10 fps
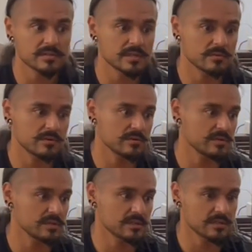They were
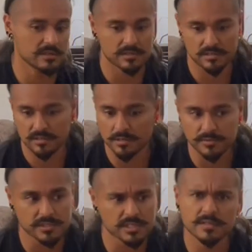in a
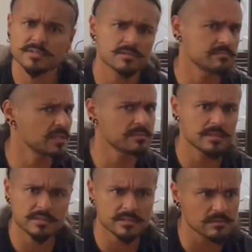couple stuffs or
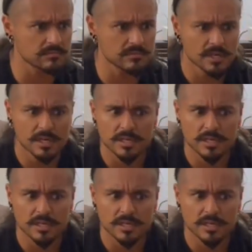maybe some